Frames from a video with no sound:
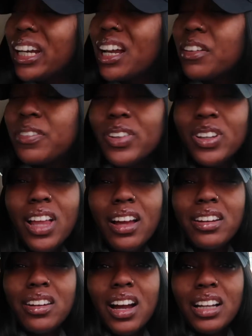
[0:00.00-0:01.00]
and i feel like
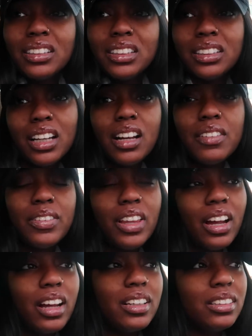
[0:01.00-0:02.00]
nauseous like i feel
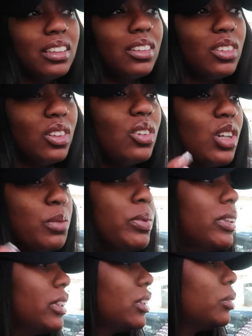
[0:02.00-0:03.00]
like i need to throw up
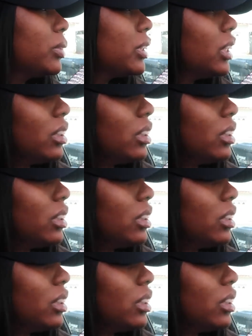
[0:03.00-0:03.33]
or something